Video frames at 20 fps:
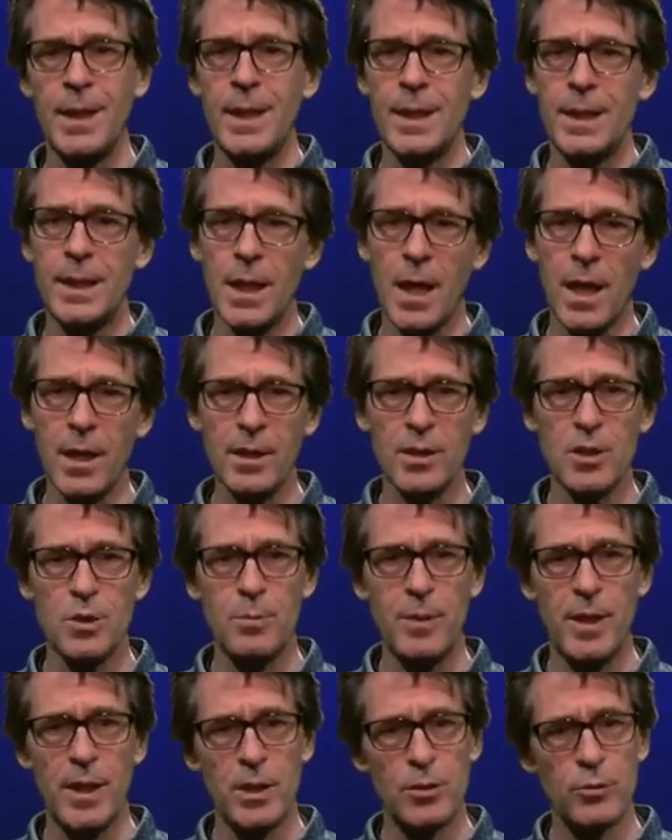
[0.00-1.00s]
The
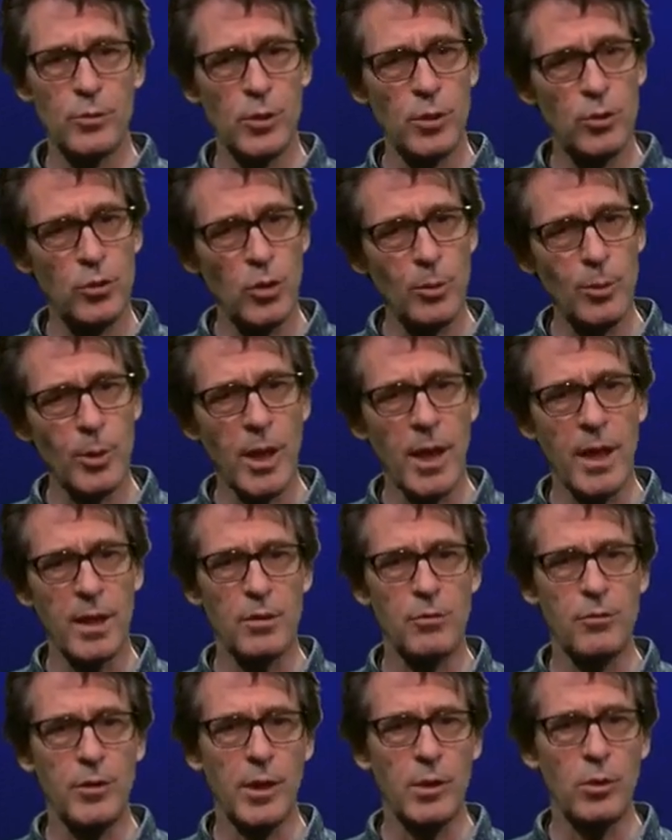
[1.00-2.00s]
eigenspace for the double
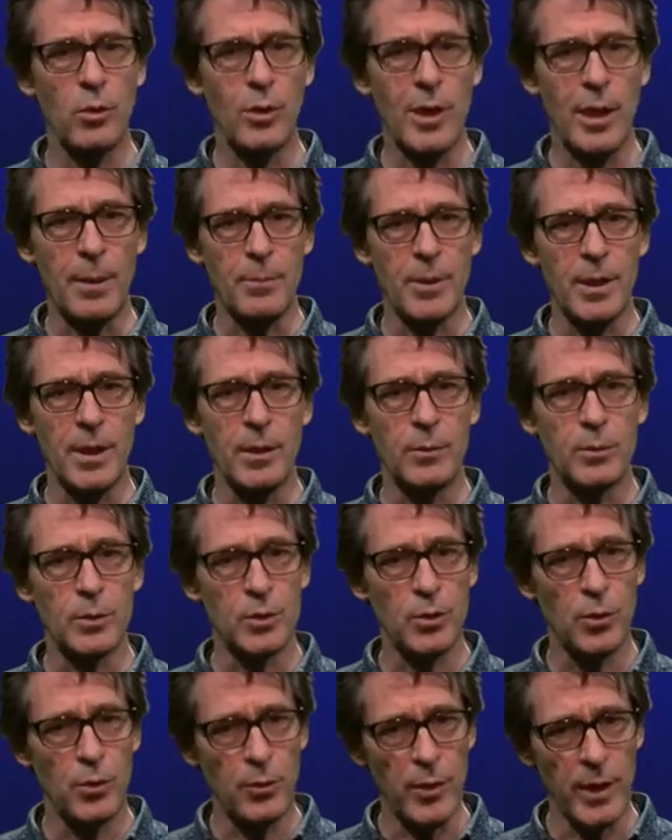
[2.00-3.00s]
eigenvalue lambda
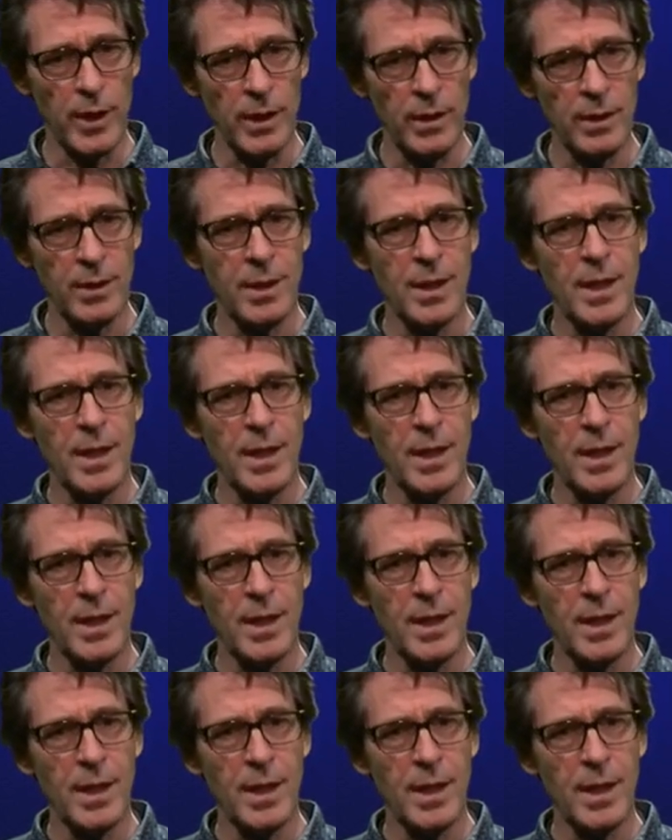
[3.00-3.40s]
equals 3